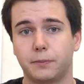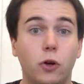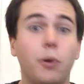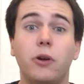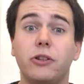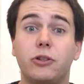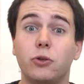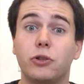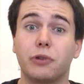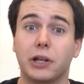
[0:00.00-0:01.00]
Kubo and the
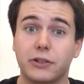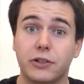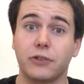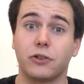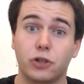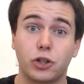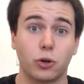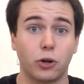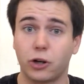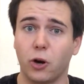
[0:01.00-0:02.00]
Two Strings doesn't
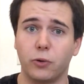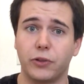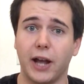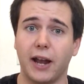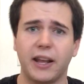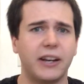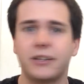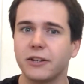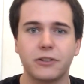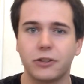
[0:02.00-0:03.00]
sugarcoat that, and
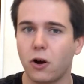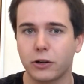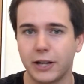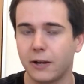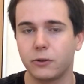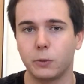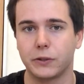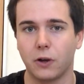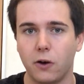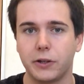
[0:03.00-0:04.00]
it doesn't talk down to
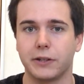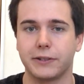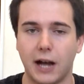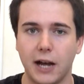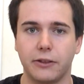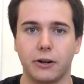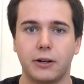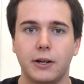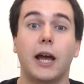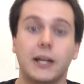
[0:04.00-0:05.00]
its audience either.
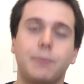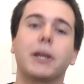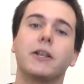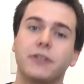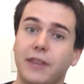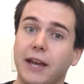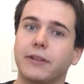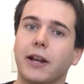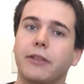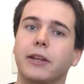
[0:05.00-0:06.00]
And it's because of
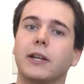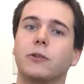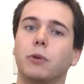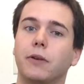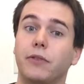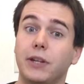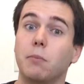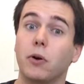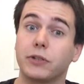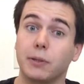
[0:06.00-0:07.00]
that that I think it's one of the
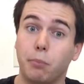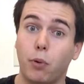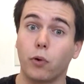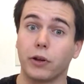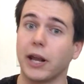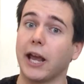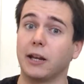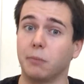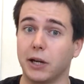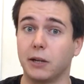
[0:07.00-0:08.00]
most important
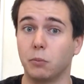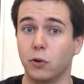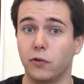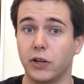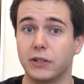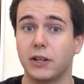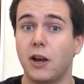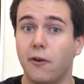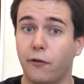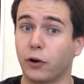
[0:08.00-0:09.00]
animated movies
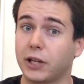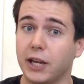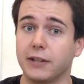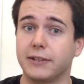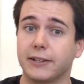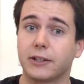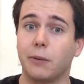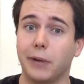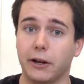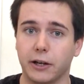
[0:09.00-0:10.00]
for kids that's
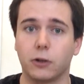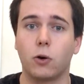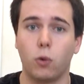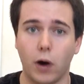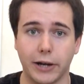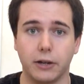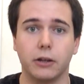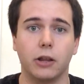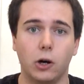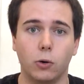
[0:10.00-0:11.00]
come out in quite
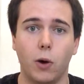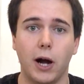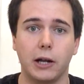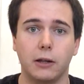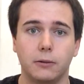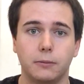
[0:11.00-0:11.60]
a long while.